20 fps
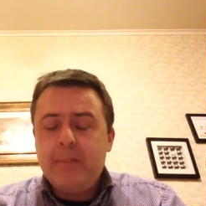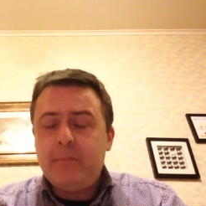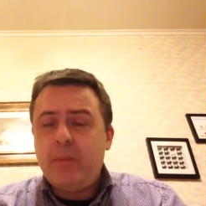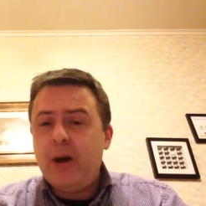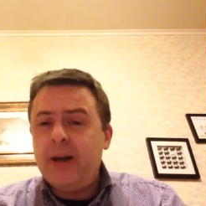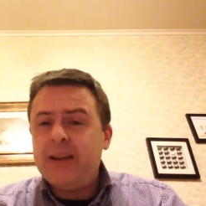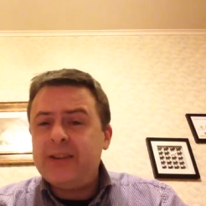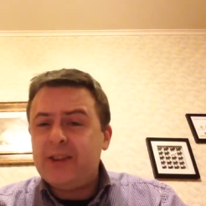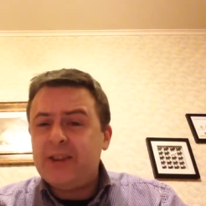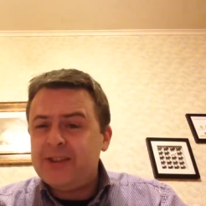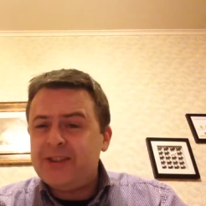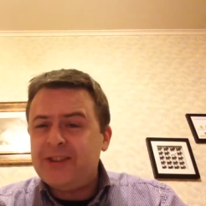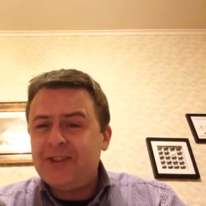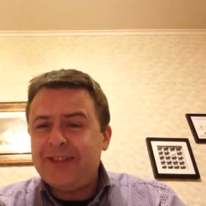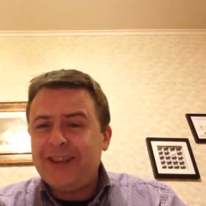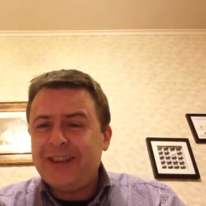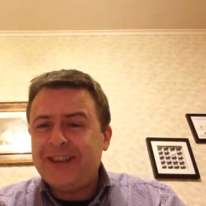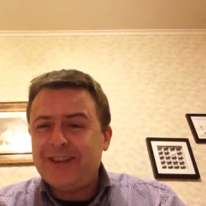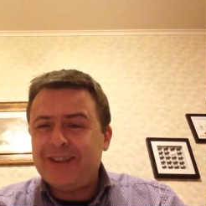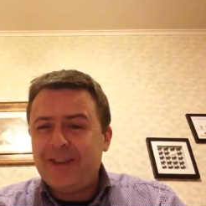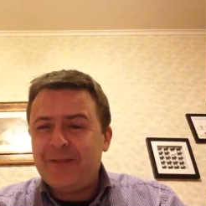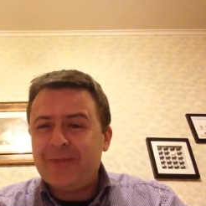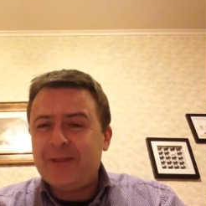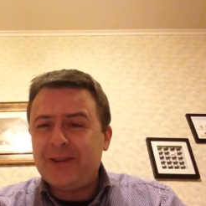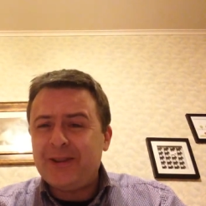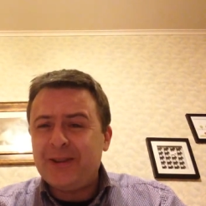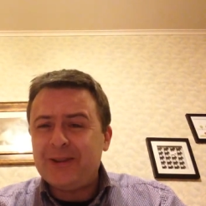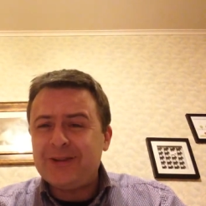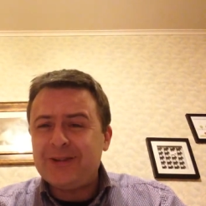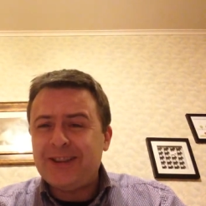But it does sound like a
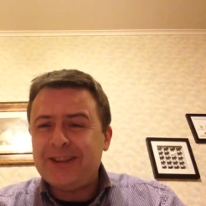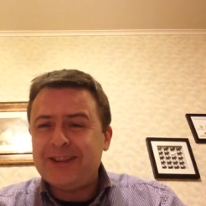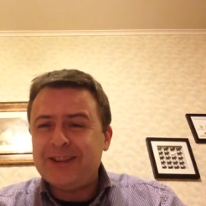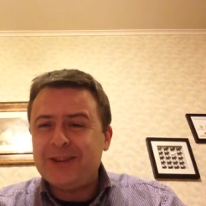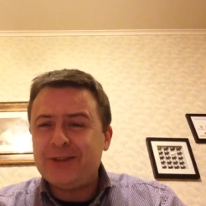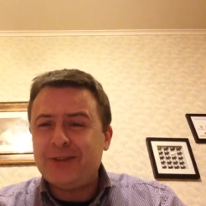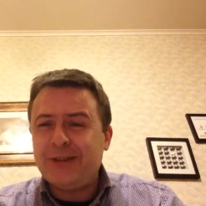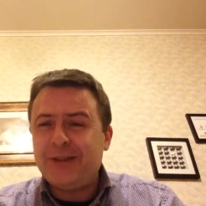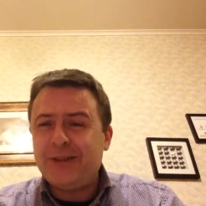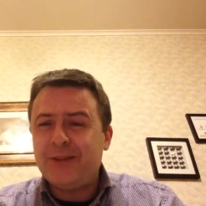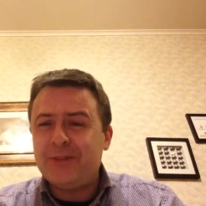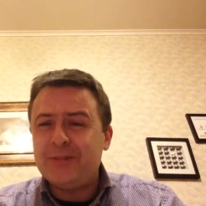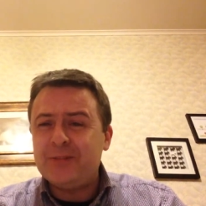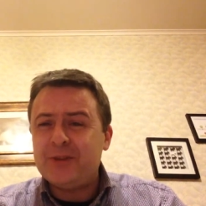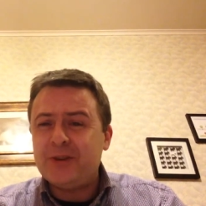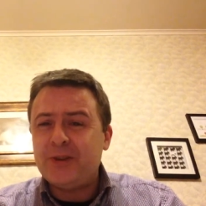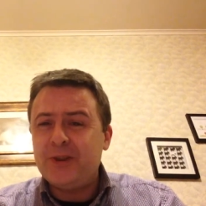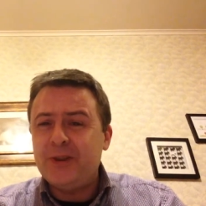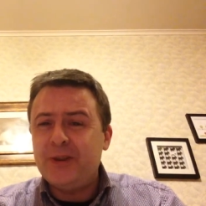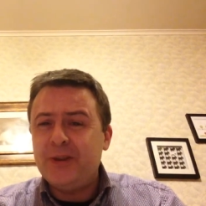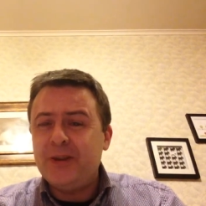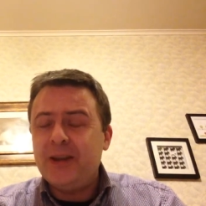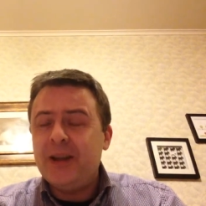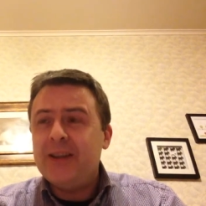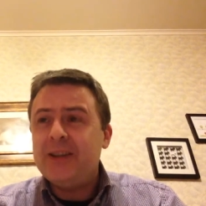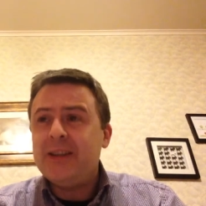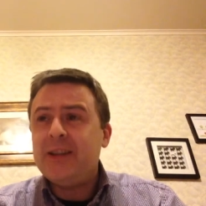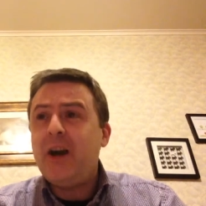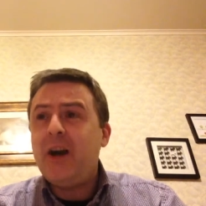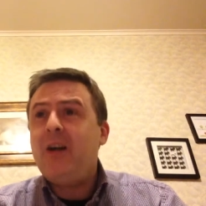government contractor's dream come true.
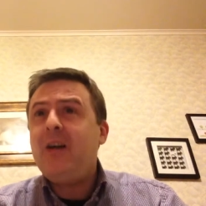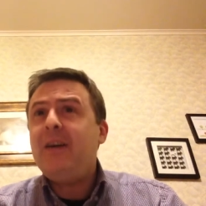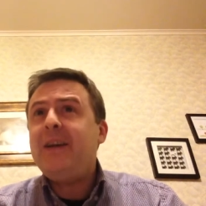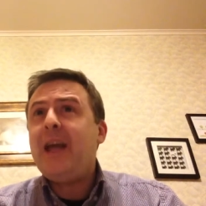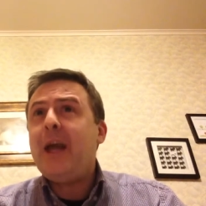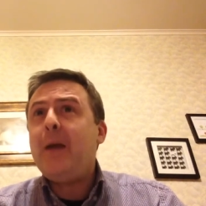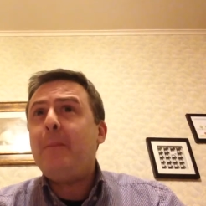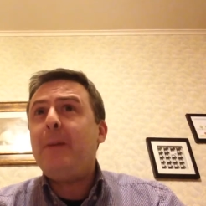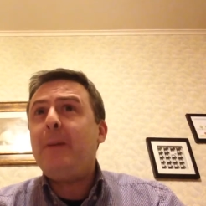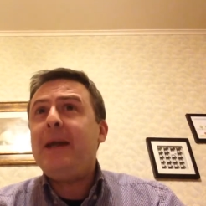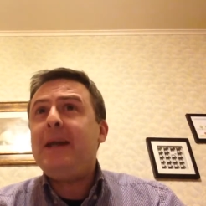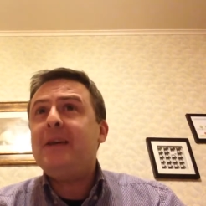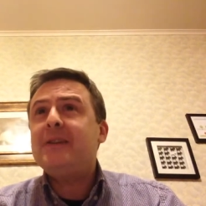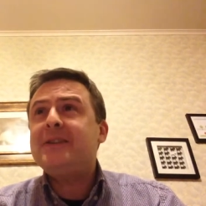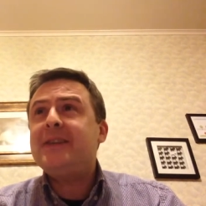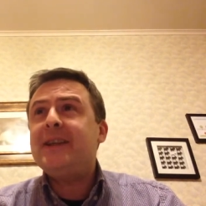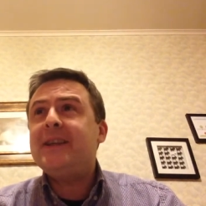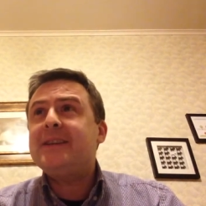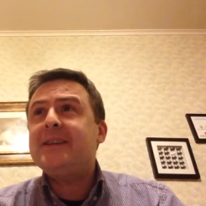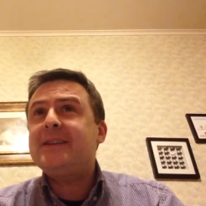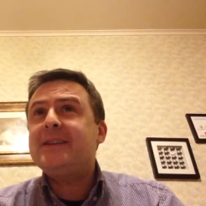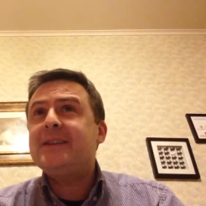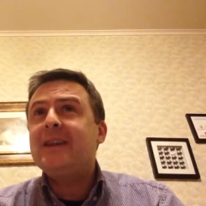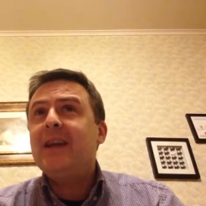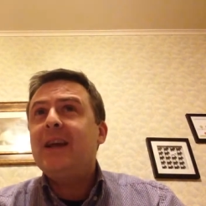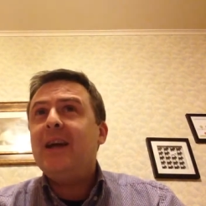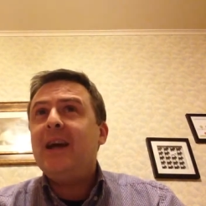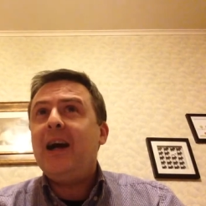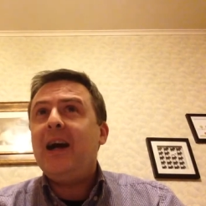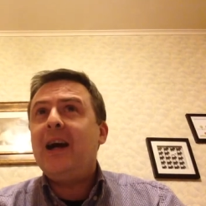That, oh yeah, pay us this
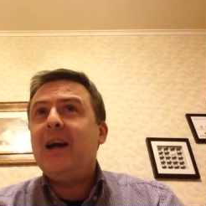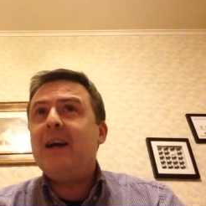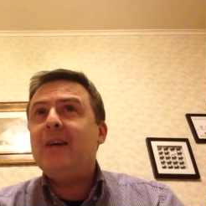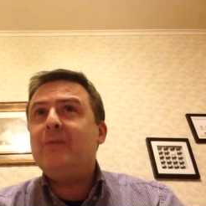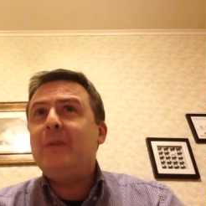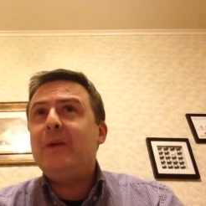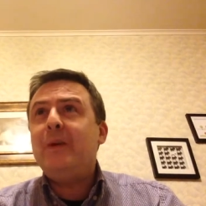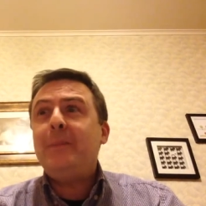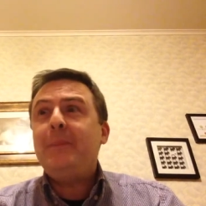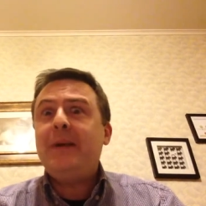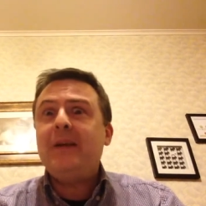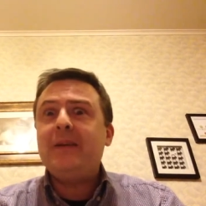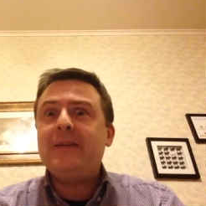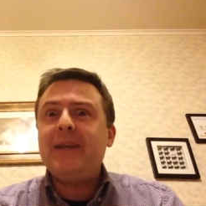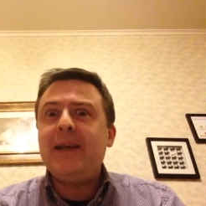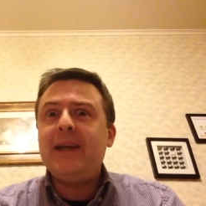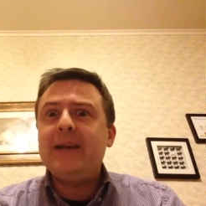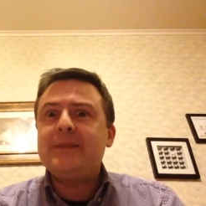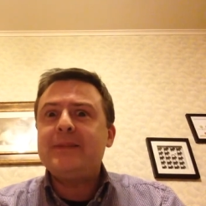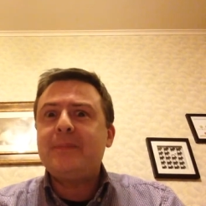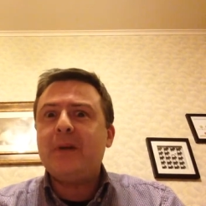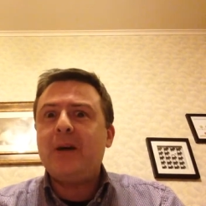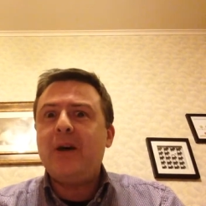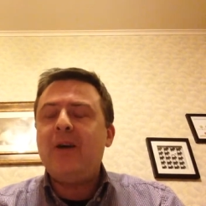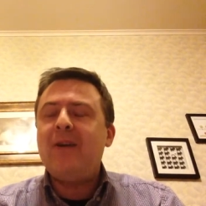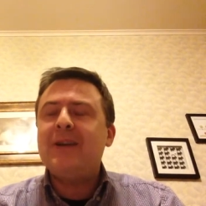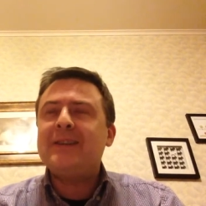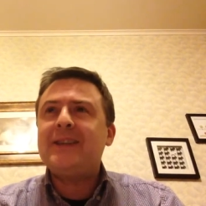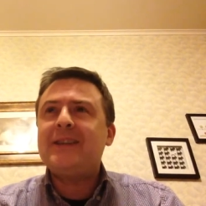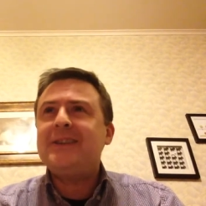and we'll build this. But,
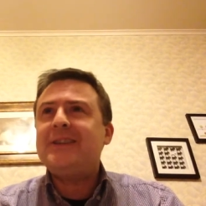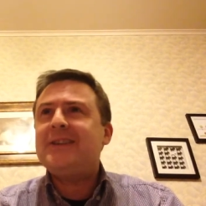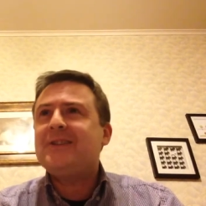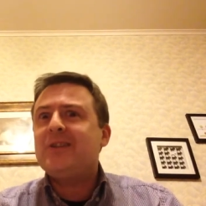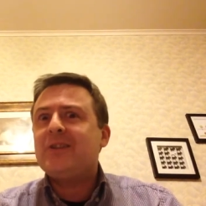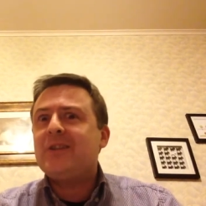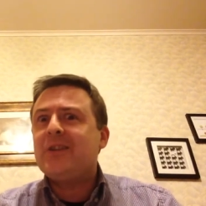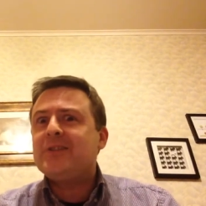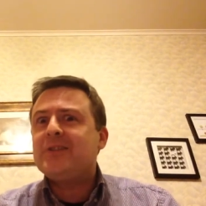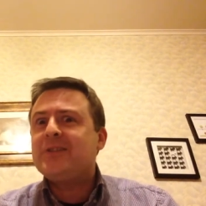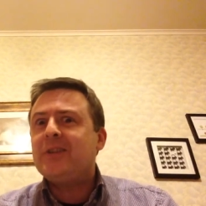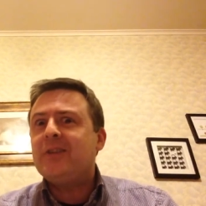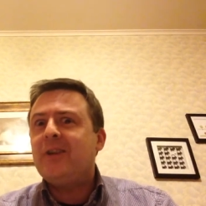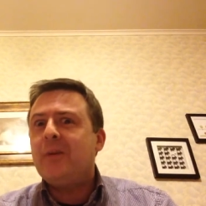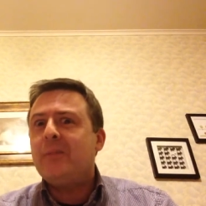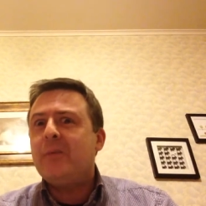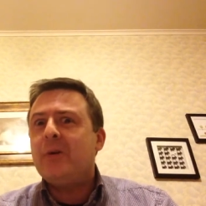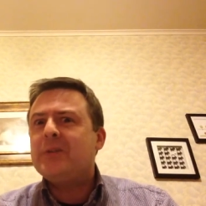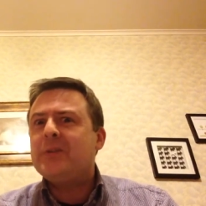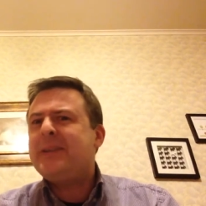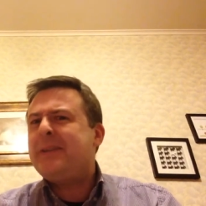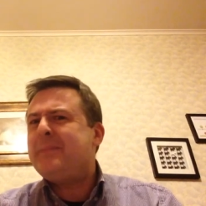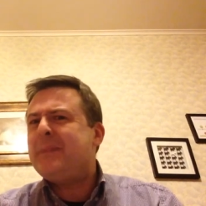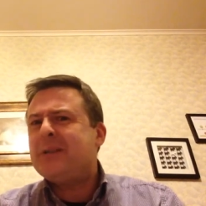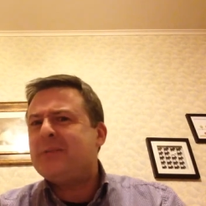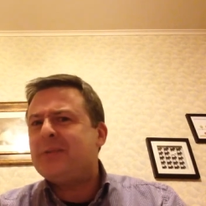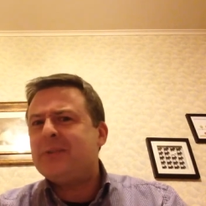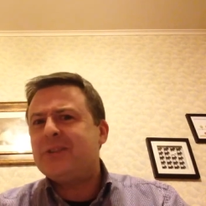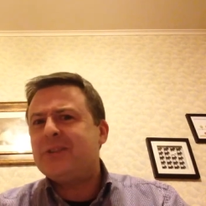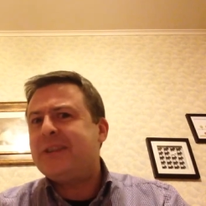oh, it's actually going to cost a lot more, so you
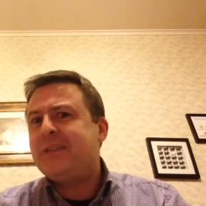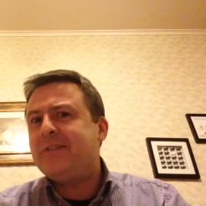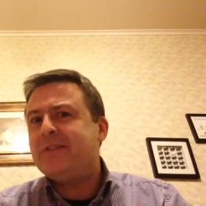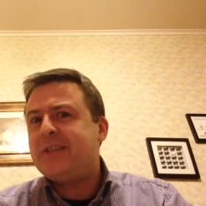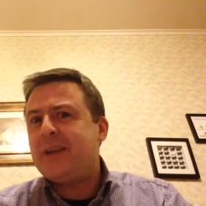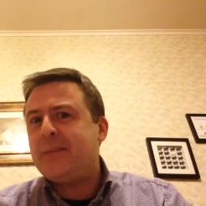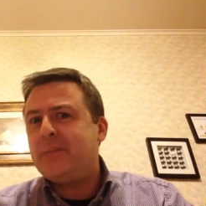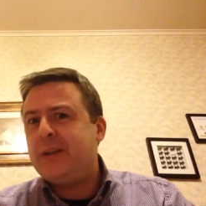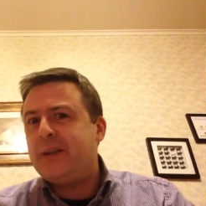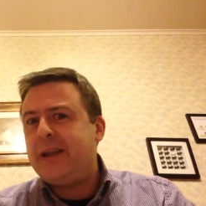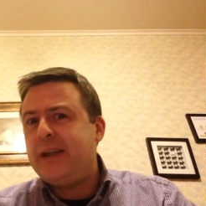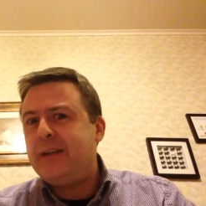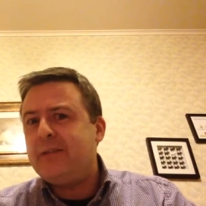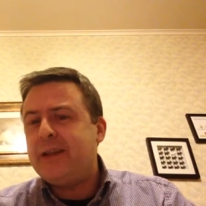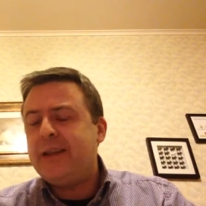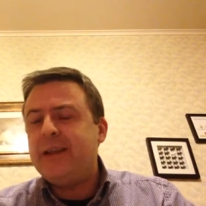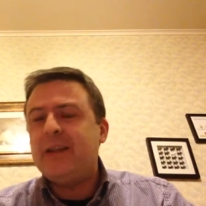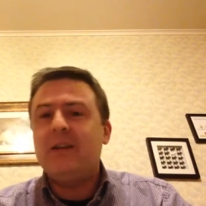might as well just give us that money anyway.